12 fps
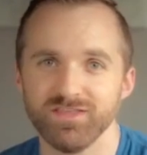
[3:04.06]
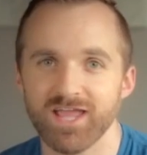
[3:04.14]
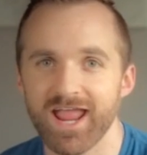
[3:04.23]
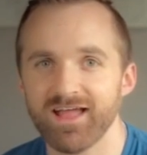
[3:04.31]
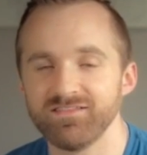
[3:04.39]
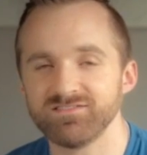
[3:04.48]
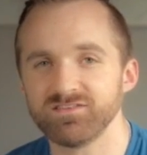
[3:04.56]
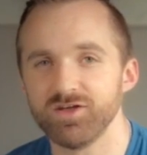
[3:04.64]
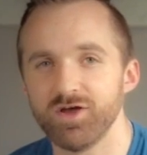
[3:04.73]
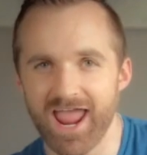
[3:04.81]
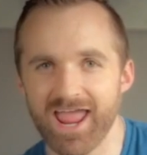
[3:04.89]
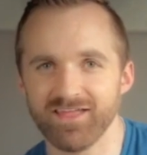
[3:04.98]
in the hands
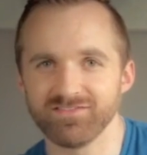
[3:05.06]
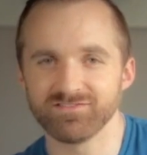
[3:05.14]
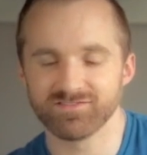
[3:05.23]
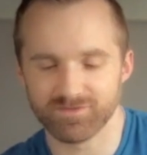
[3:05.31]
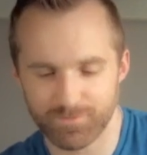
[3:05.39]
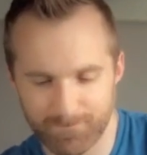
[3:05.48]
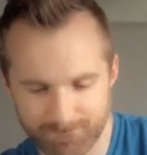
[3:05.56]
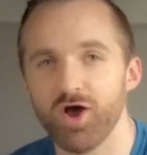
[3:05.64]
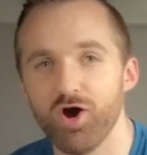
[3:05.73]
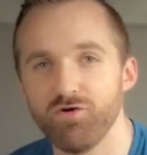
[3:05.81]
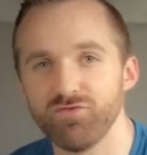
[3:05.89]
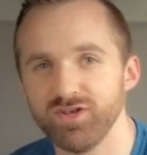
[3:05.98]

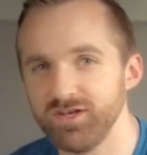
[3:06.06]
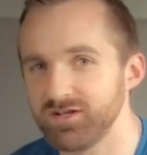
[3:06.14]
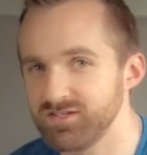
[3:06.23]
of